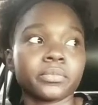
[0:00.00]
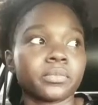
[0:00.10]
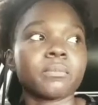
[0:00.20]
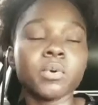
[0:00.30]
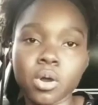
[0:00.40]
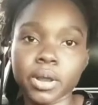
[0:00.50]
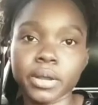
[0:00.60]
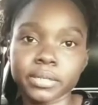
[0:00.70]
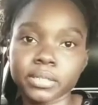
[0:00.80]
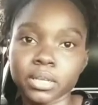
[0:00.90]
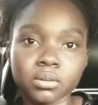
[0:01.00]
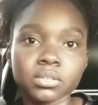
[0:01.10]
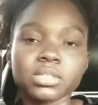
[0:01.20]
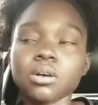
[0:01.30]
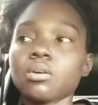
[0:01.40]
more,
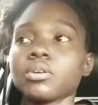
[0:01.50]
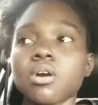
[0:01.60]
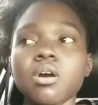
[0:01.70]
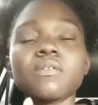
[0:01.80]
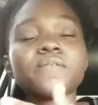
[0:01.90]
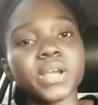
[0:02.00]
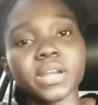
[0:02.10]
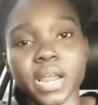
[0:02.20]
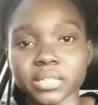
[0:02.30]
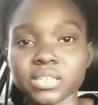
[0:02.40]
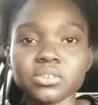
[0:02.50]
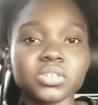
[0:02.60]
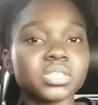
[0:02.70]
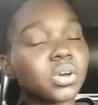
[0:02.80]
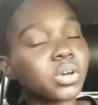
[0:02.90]
so don't fret that.
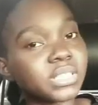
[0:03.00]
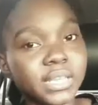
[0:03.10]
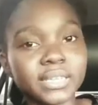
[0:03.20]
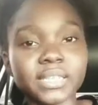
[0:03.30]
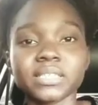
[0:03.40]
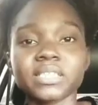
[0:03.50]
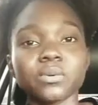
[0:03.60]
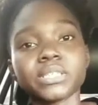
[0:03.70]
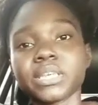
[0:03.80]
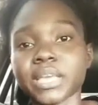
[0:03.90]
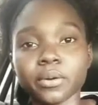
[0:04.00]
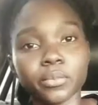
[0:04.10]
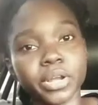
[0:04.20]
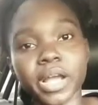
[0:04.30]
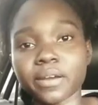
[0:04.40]
Just go to the state and see what you can
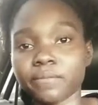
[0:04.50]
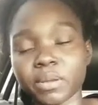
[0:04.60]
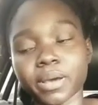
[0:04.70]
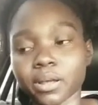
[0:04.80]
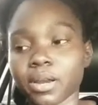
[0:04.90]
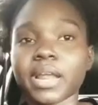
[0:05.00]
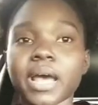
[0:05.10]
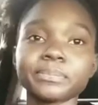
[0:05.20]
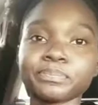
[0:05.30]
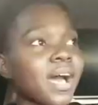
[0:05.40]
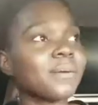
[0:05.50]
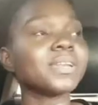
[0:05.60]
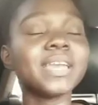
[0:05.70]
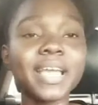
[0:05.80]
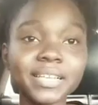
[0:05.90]
work and flip and all of that. The
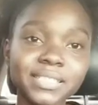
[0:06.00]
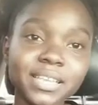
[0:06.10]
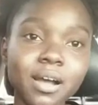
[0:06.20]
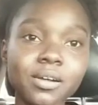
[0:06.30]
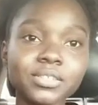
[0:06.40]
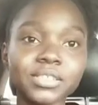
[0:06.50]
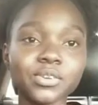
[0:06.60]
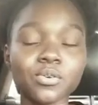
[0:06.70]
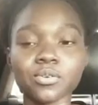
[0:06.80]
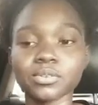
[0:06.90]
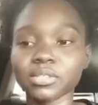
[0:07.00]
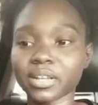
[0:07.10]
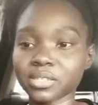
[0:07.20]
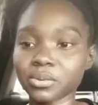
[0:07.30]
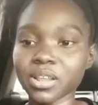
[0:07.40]
next thing also, so
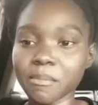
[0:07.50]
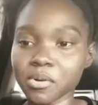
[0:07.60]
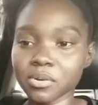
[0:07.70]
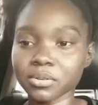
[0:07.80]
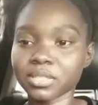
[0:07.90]
I told you about